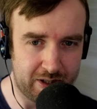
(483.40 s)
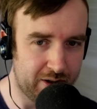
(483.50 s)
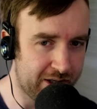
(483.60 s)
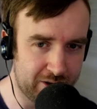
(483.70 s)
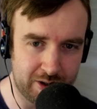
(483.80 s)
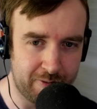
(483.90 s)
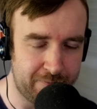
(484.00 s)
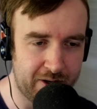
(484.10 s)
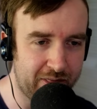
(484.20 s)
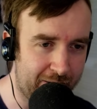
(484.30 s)
Like, you're going to
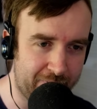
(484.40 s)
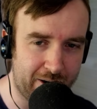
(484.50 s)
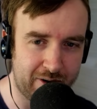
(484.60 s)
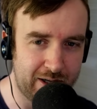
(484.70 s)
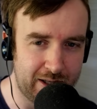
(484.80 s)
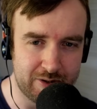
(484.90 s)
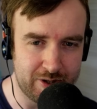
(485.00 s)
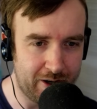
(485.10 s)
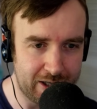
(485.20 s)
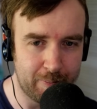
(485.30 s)
find that variant in
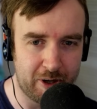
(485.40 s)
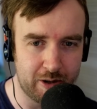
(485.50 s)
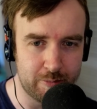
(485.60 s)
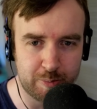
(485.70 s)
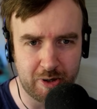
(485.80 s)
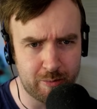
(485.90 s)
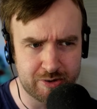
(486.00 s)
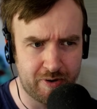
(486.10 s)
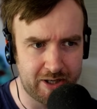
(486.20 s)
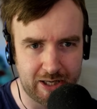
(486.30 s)
taiga biomes, but I was
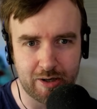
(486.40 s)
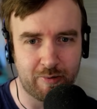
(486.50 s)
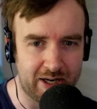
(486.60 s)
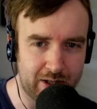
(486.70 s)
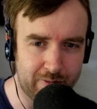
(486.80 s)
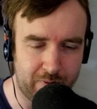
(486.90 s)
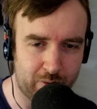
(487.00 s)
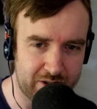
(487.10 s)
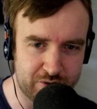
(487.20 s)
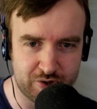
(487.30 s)
finding it in regular
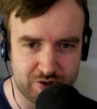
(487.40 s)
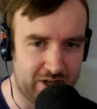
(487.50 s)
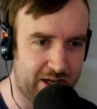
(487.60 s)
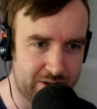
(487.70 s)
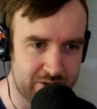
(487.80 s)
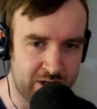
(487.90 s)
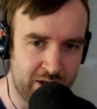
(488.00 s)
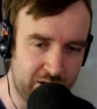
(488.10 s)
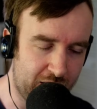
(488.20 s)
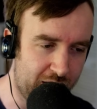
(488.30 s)
forests and
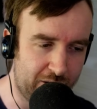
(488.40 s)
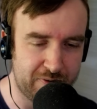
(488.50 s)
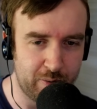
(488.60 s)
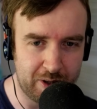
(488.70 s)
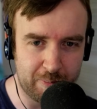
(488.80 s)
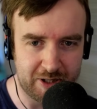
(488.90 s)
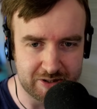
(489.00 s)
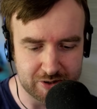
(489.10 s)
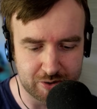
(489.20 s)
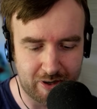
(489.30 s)
a few other
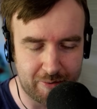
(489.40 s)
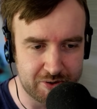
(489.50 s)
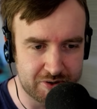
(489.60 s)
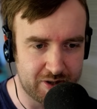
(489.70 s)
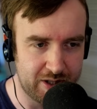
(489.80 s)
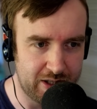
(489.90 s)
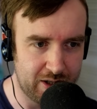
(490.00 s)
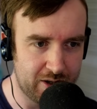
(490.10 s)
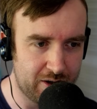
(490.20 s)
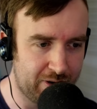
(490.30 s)
places around
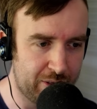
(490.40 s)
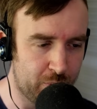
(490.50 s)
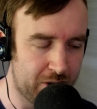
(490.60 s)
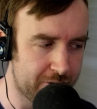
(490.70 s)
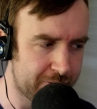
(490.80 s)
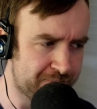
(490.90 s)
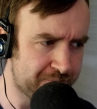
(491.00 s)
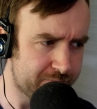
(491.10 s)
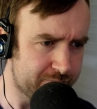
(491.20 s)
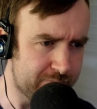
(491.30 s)
the world.
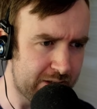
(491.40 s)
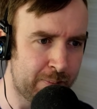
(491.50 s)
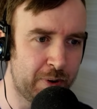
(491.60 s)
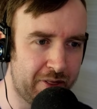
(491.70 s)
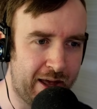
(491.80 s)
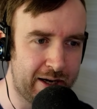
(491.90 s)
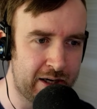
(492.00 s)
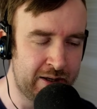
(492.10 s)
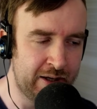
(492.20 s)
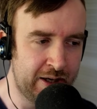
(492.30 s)
But then
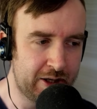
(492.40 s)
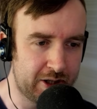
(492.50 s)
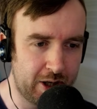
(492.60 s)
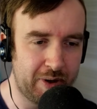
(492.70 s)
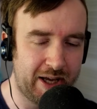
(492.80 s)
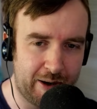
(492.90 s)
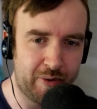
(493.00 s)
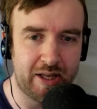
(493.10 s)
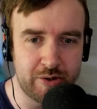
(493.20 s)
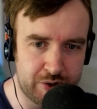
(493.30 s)
going out
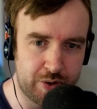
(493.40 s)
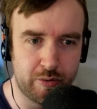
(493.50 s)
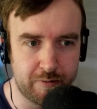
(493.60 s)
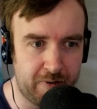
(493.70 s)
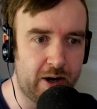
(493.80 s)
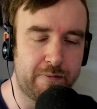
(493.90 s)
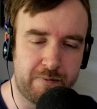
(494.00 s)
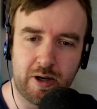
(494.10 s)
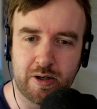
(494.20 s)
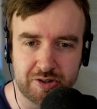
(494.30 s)
into
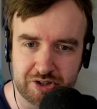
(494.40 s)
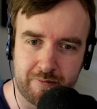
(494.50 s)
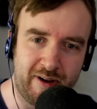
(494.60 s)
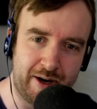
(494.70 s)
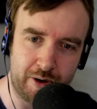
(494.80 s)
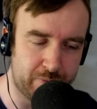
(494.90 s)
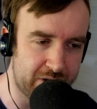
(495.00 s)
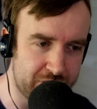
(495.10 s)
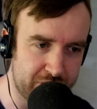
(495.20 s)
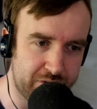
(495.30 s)
far-flung savanna
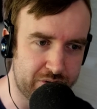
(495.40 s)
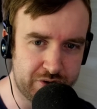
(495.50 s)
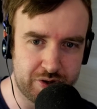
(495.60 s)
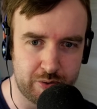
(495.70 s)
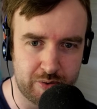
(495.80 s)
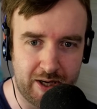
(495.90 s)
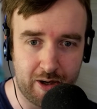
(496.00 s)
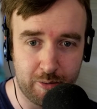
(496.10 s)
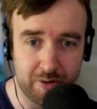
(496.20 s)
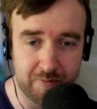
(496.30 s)
regions to get
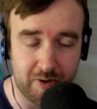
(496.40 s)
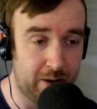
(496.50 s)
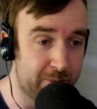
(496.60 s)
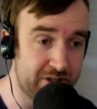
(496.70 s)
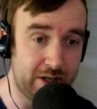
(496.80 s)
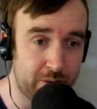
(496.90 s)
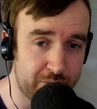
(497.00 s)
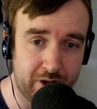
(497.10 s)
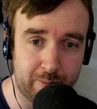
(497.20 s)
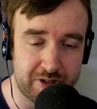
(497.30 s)
hold of
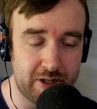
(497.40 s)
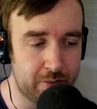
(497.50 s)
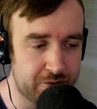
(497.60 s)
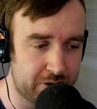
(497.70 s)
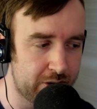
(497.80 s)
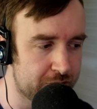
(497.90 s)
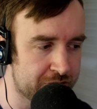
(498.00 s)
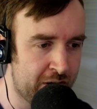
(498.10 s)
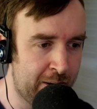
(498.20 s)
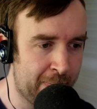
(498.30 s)
armadillos and armadillo scutes,
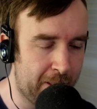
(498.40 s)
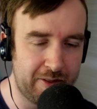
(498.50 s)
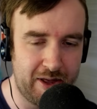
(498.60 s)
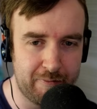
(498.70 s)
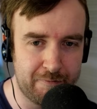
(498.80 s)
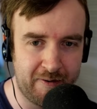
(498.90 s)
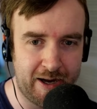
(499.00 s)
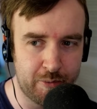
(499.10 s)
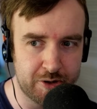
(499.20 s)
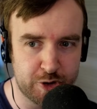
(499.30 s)
I then
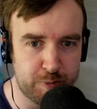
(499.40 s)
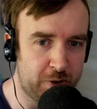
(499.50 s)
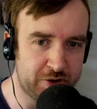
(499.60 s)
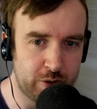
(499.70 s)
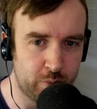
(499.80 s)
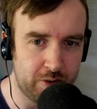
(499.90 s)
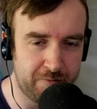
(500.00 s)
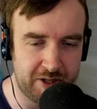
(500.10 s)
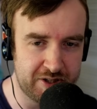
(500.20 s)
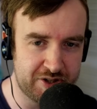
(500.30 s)
found a spotted wolf
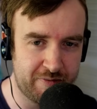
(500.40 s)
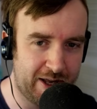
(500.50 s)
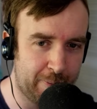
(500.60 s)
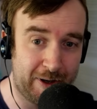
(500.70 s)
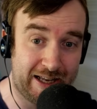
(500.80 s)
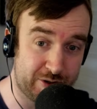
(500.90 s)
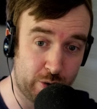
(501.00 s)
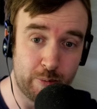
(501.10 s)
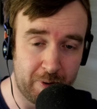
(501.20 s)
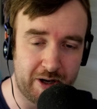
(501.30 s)
in a savanna
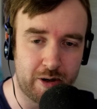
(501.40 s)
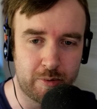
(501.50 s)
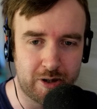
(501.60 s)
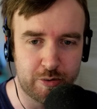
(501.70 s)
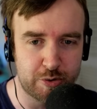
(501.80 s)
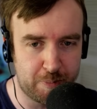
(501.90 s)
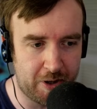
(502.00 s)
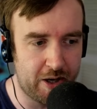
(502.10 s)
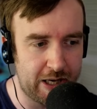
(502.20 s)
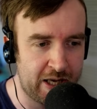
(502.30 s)
plateau biome close
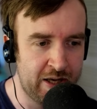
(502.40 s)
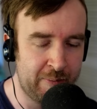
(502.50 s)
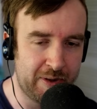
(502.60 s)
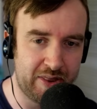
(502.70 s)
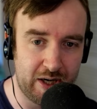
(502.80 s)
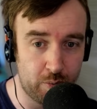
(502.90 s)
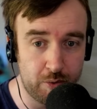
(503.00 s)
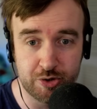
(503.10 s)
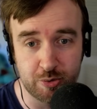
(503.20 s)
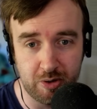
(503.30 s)
by, and then a
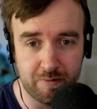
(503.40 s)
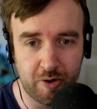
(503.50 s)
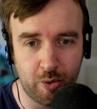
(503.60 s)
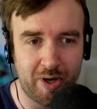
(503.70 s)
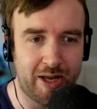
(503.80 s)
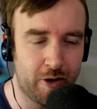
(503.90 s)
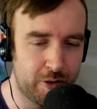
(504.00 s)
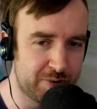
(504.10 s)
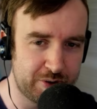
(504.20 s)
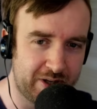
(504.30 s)
woods wolf on the way
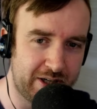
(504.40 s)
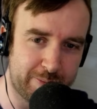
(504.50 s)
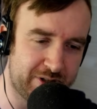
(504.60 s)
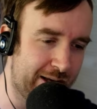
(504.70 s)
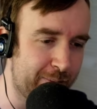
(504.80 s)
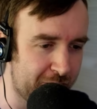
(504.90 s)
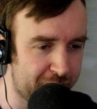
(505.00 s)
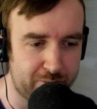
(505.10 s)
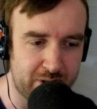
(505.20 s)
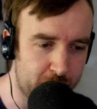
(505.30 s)
home. So I ended up taming
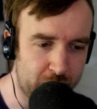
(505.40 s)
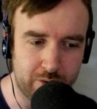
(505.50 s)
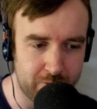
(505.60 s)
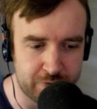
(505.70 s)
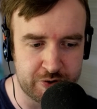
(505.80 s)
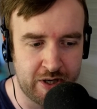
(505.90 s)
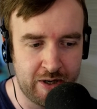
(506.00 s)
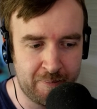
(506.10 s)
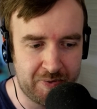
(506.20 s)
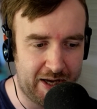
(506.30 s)
3 wolves
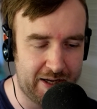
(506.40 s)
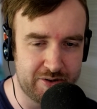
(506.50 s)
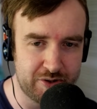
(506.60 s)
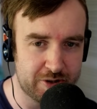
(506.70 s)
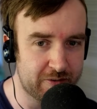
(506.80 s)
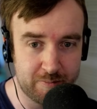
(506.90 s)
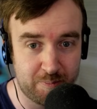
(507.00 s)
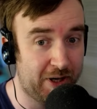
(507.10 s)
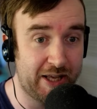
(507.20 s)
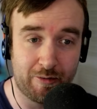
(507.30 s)
and
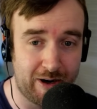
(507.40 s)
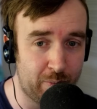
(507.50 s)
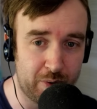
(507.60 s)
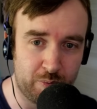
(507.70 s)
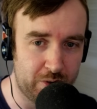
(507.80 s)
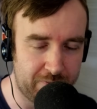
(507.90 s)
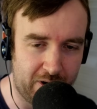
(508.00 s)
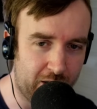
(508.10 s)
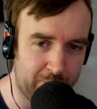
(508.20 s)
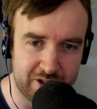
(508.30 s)
playing around with wolf
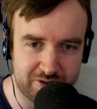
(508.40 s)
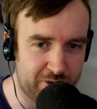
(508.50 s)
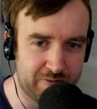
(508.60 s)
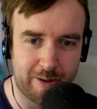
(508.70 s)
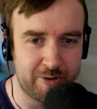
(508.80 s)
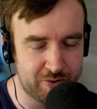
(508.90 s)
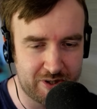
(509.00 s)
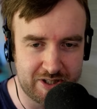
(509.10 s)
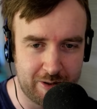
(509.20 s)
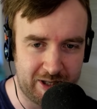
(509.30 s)
armor, sort of
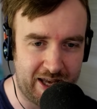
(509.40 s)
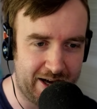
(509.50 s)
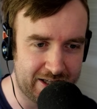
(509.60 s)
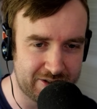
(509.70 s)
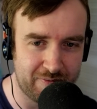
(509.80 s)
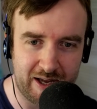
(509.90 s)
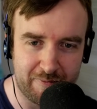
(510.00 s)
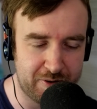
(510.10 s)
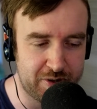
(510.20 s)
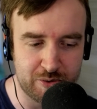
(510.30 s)
demonstrating the mechanics of that
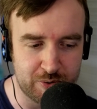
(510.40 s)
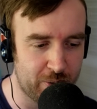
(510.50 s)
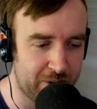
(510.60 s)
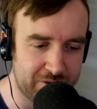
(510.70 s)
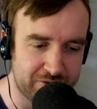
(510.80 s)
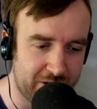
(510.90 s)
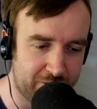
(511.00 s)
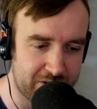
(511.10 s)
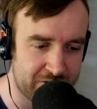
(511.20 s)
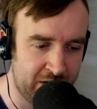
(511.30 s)
for the tutorial
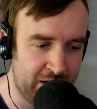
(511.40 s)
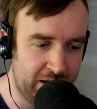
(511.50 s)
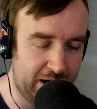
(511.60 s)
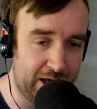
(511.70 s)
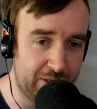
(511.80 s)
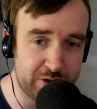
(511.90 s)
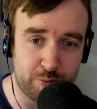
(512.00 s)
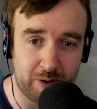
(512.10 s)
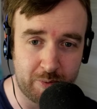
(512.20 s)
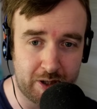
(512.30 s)
series. And this
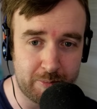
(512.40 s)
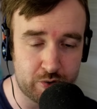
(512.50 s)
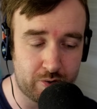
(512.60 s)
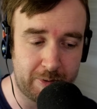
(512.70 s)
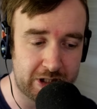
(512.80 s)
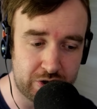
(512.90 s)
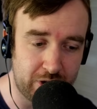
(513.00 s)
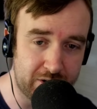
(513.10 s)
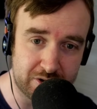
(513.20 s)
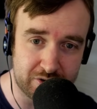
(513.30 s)
week we're going to be trimming
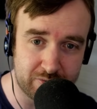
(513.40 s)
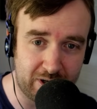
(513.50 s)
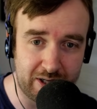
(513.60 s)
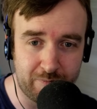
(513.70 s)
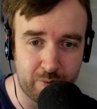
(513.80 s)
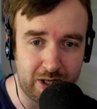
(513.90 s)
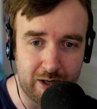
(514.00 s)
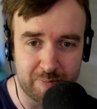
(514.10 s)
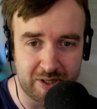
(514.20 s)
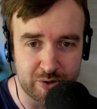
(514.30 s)
chunks ready for the
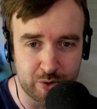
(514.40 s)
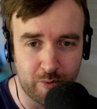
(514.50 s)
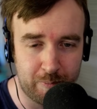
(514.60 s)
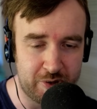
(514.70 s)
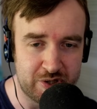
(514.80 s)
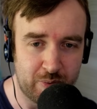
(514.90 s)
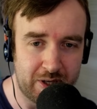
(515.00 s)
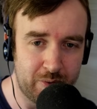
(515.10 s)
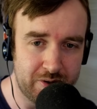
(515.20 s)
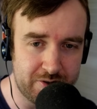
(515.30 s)
update to
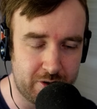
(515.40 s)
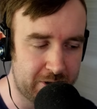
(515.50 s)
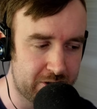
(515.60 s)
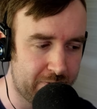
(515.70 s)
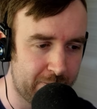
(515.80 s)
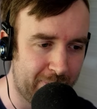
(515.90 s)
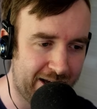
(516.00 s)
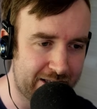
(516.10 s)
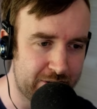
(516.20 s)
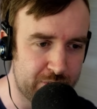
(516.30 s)
1.21, so I'll be diving
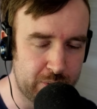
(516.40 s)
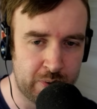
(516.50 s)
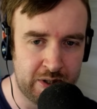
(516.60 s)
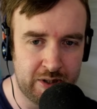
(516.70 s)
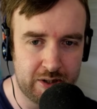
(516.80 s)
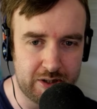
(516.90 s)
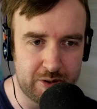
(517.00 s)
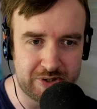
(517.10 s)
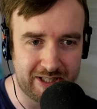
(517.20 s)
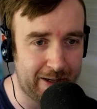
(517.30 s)
back into
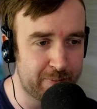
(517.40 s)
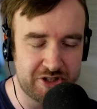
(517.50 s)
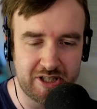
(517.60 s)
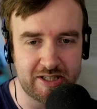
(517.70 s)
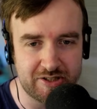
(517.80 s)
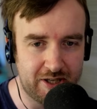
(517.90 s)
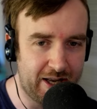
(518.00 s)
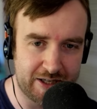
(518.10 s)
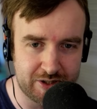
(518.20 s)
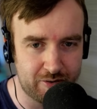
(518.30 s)
using MCA
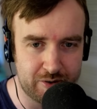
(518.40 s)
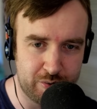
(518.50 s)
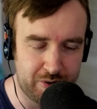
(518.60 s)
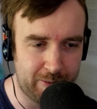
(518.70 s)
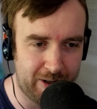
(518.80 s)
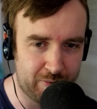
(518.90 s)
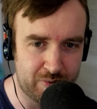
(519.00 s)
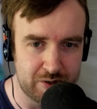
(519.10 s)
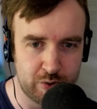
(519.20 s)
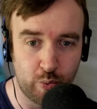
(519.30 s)
selector and talking about the
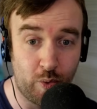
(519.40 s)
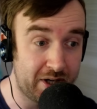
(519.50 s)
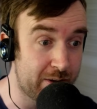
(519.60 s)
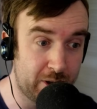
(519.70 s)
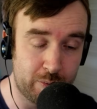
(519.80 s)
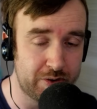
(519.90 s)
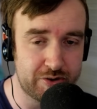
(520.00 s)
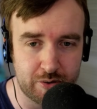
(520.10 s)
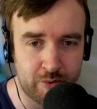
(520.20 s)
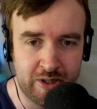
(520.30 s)
reasons why you might want to